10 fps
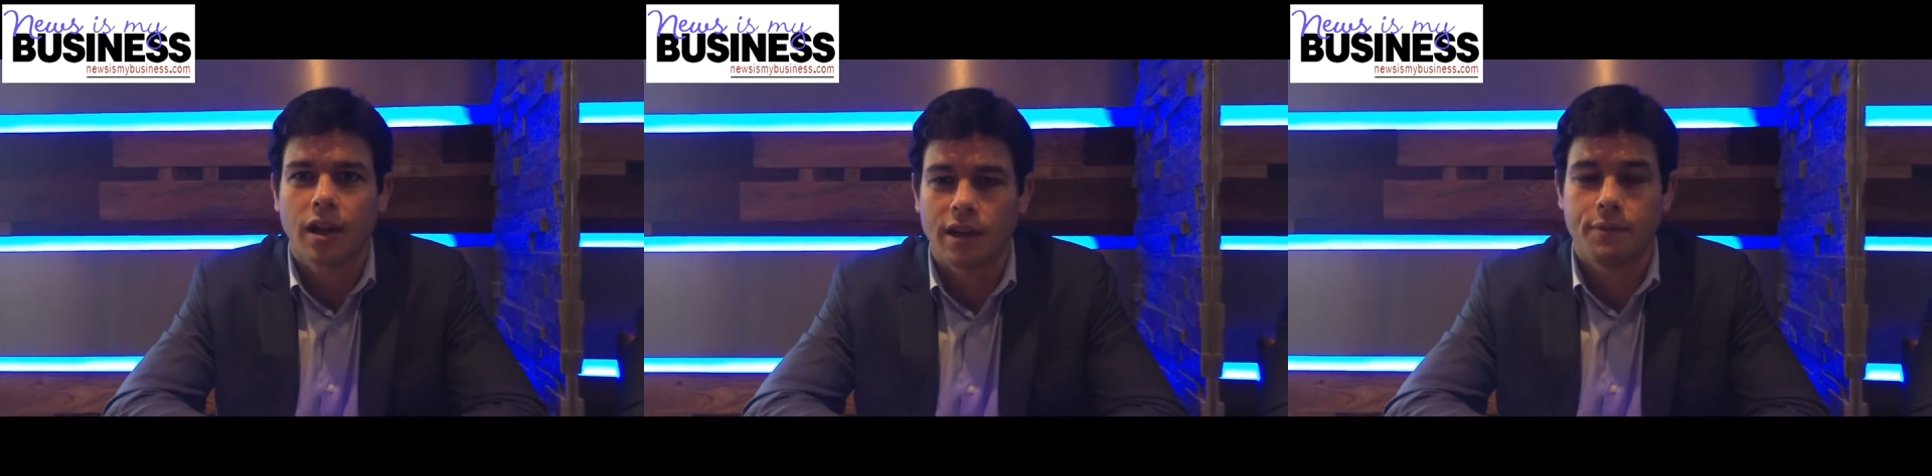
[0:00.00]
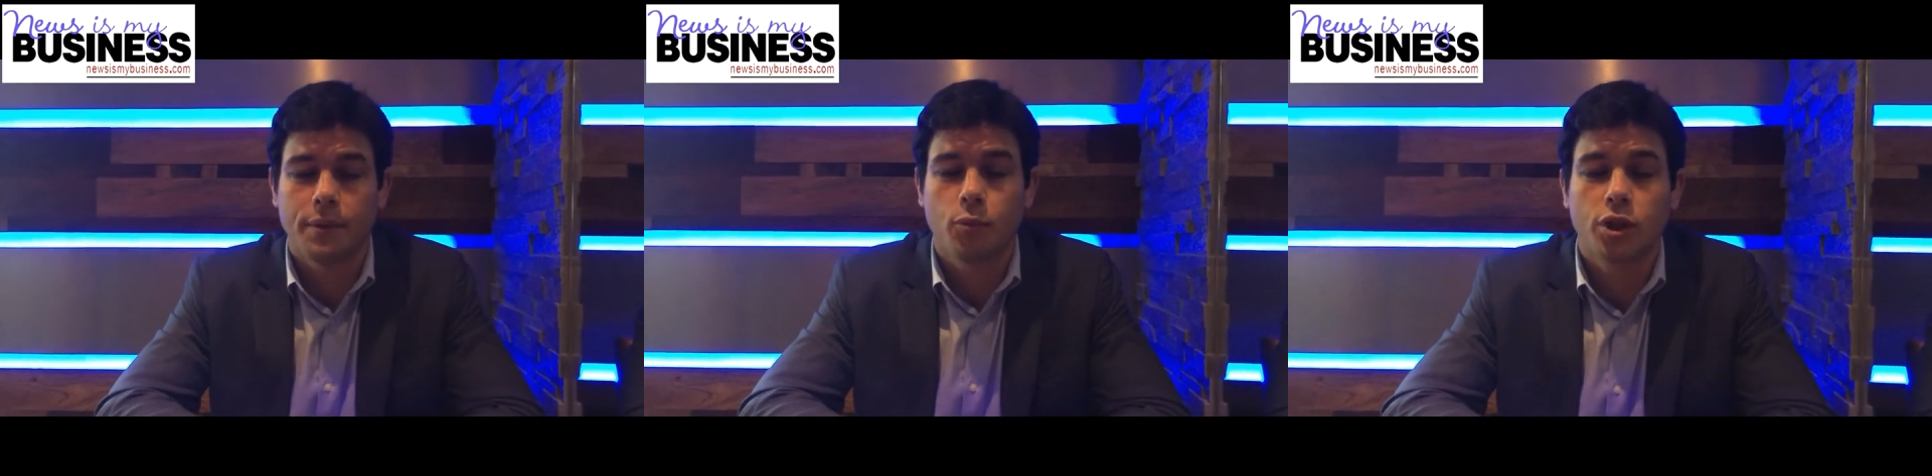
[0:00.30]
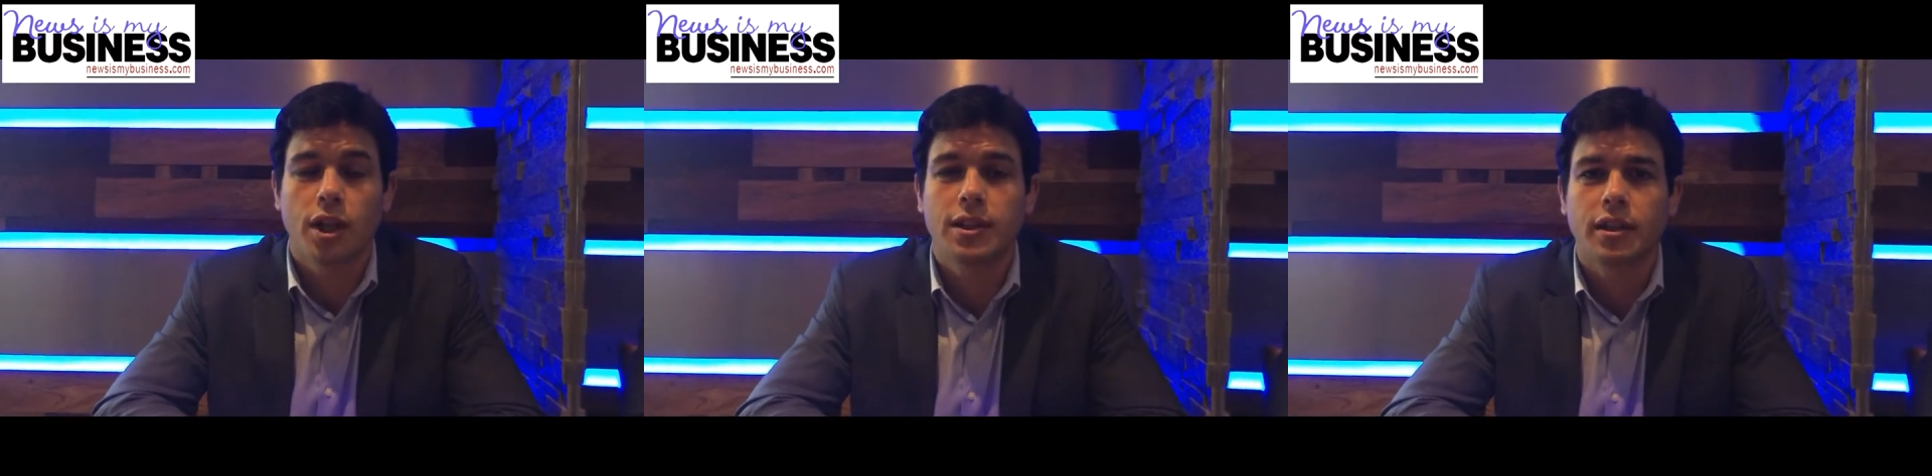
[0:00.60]
I've been
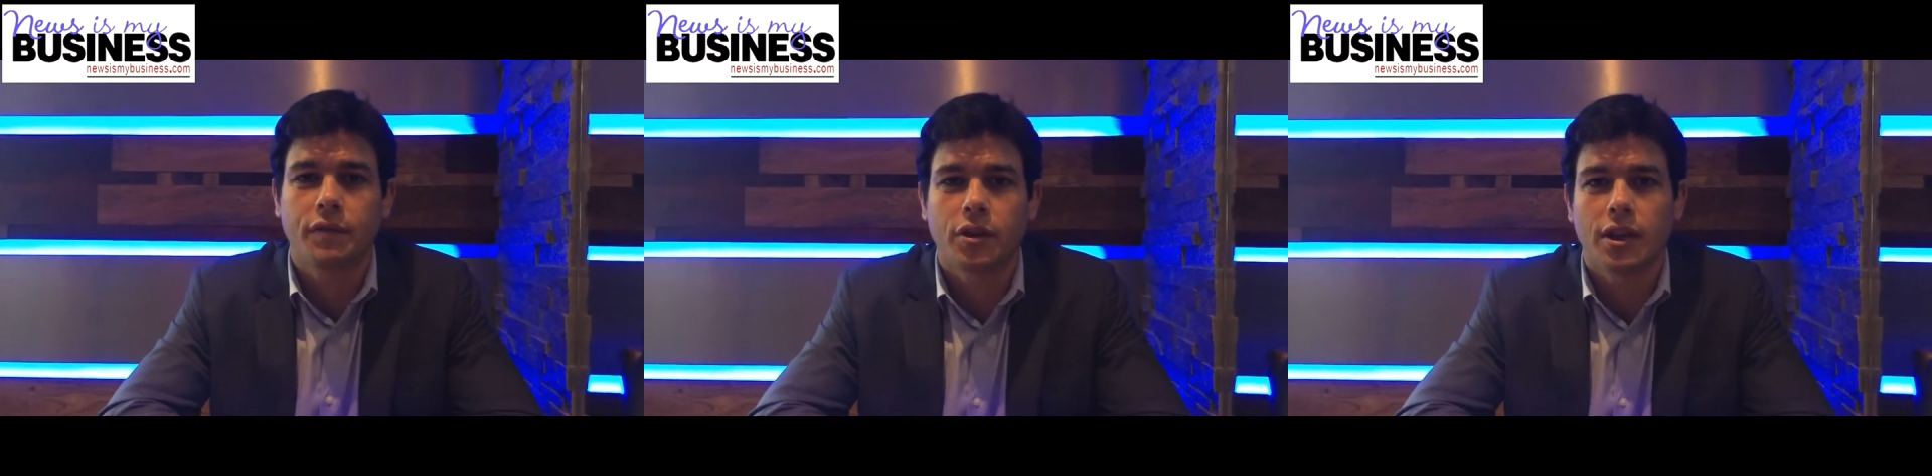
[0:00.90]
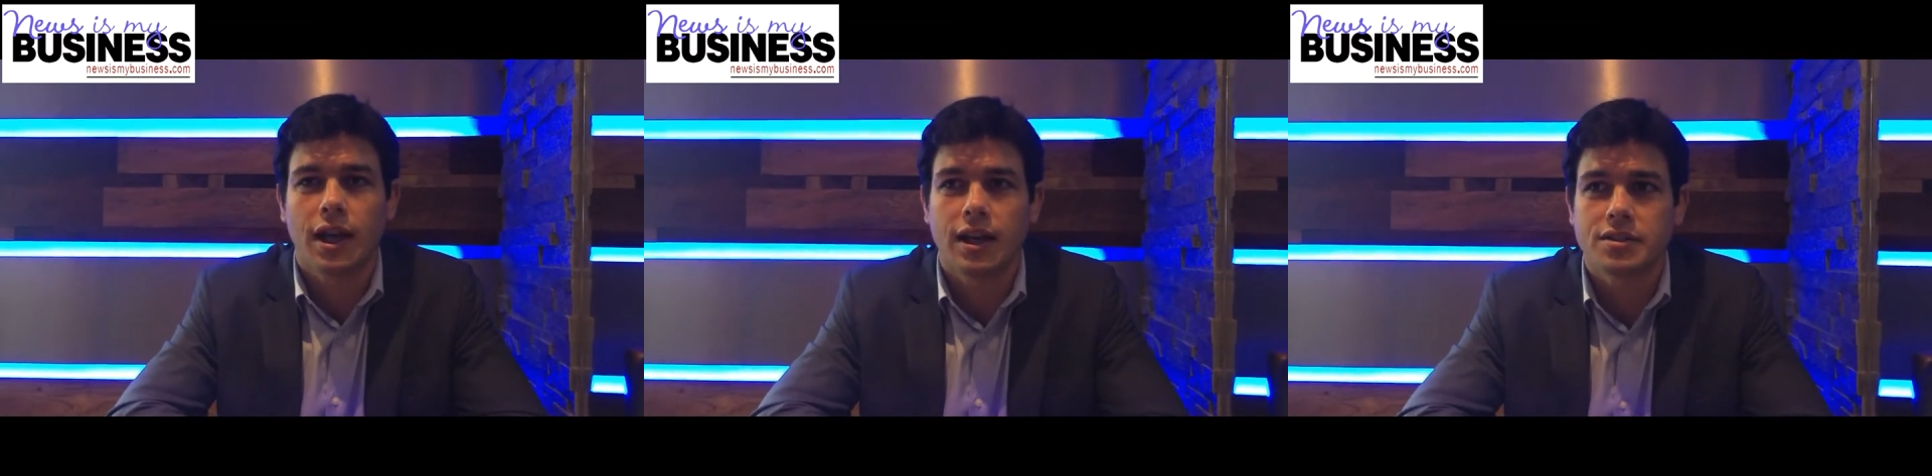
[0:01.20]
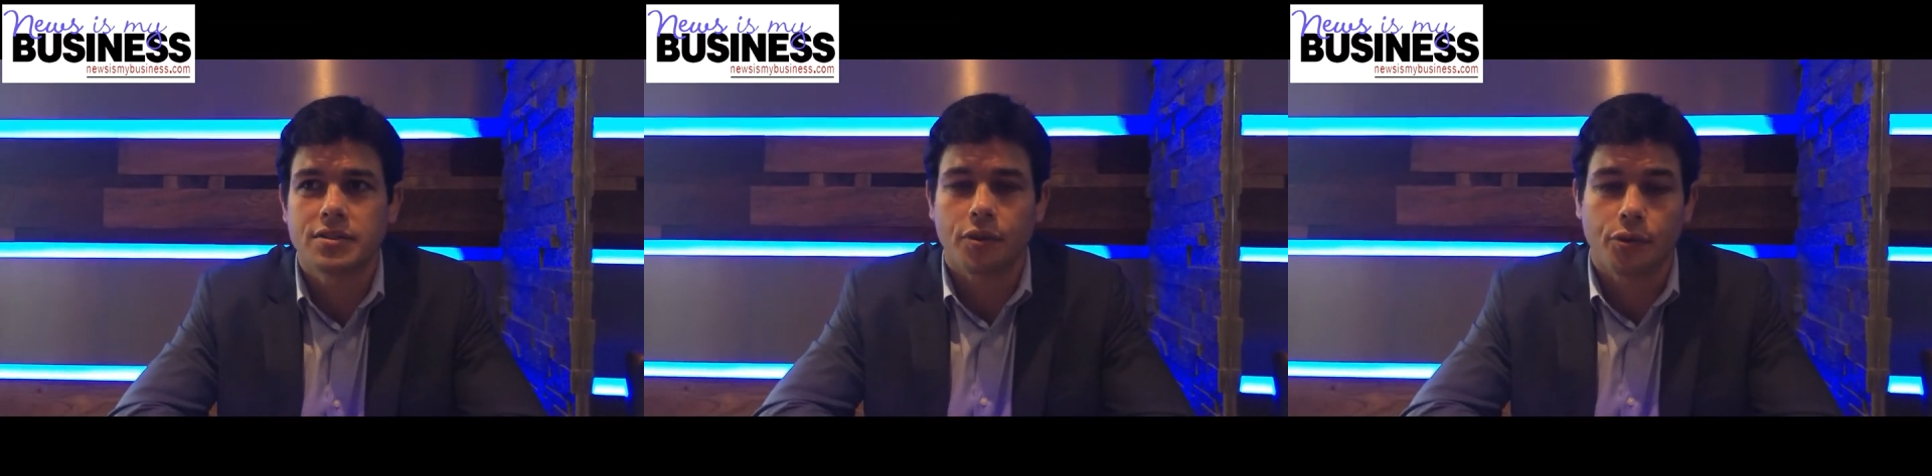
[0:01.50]
with Delta for the
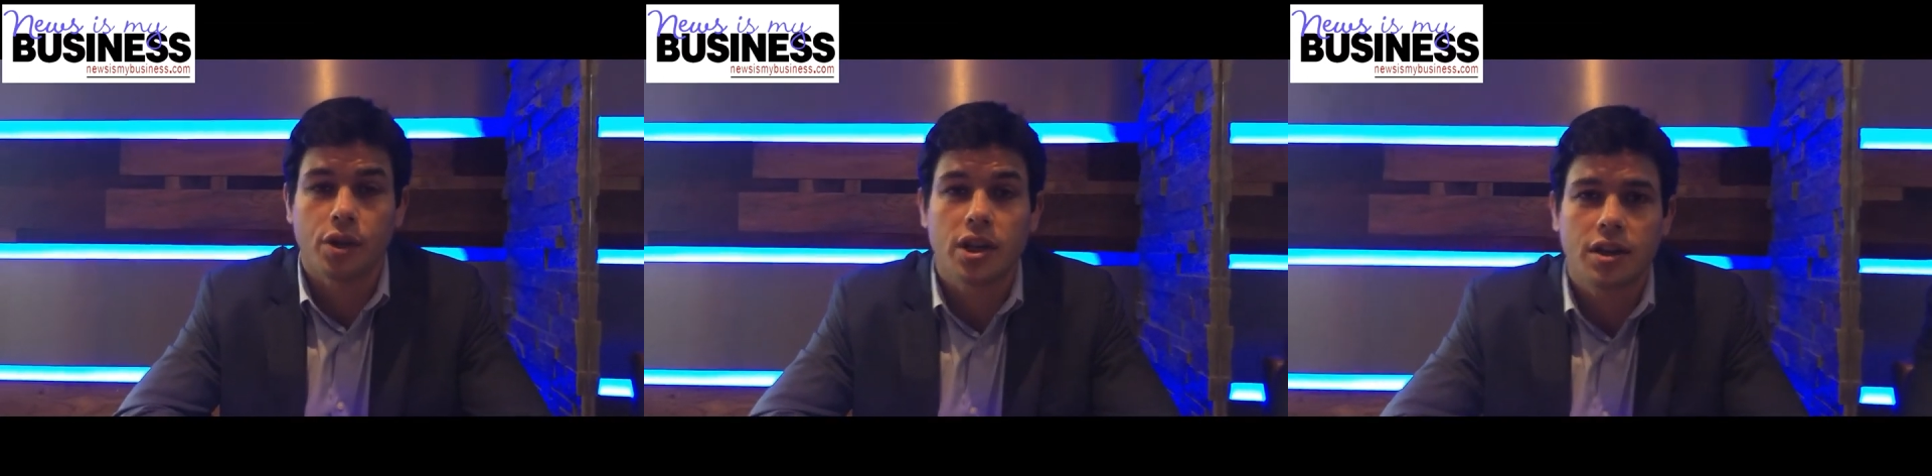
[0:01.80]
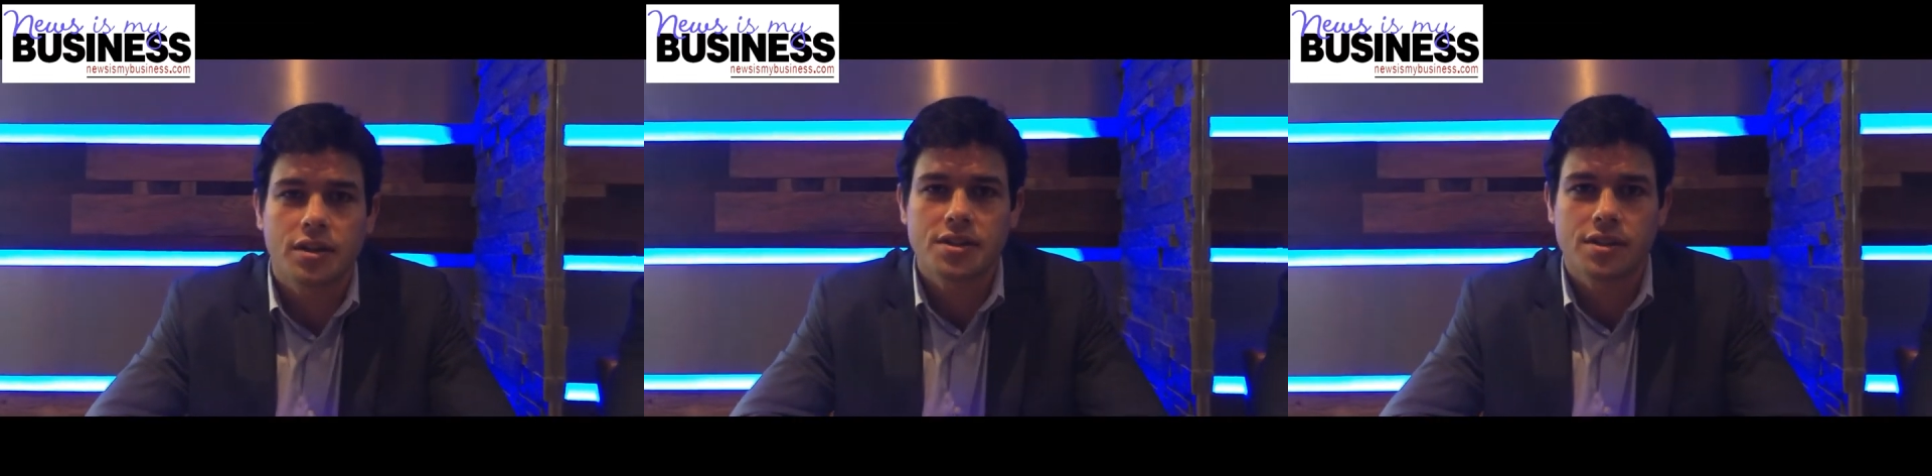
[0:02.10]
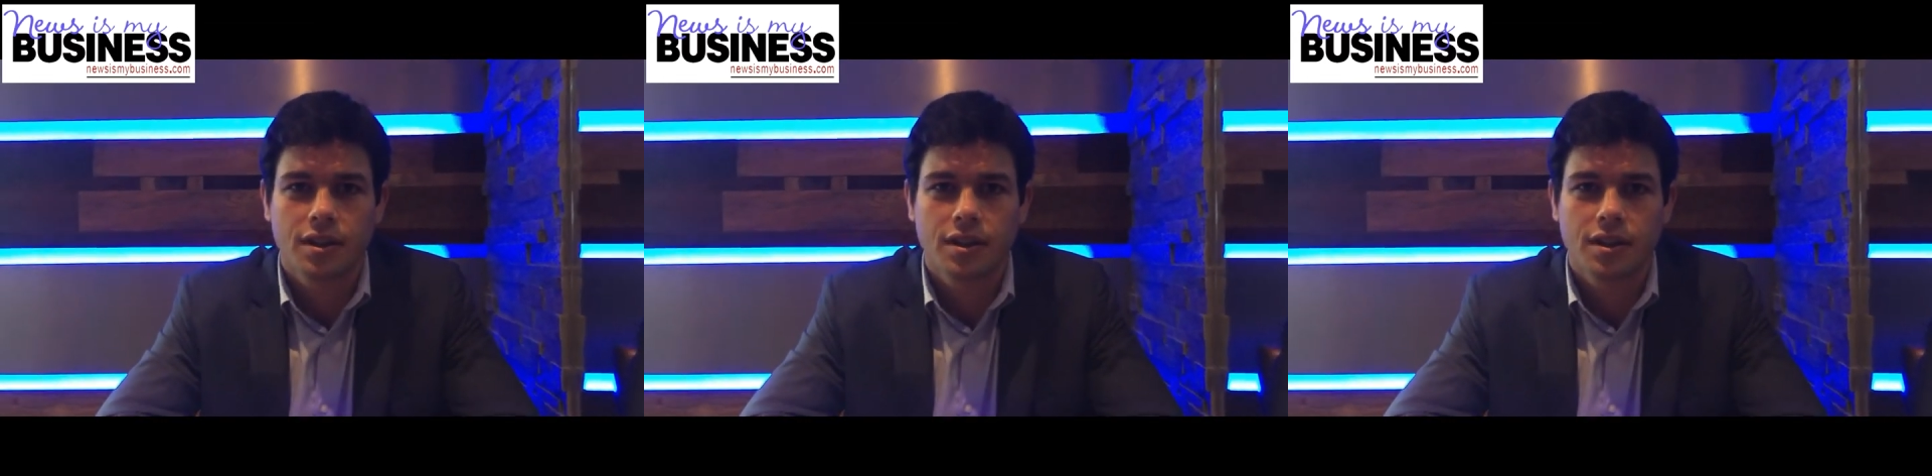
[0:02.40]
last 3 years.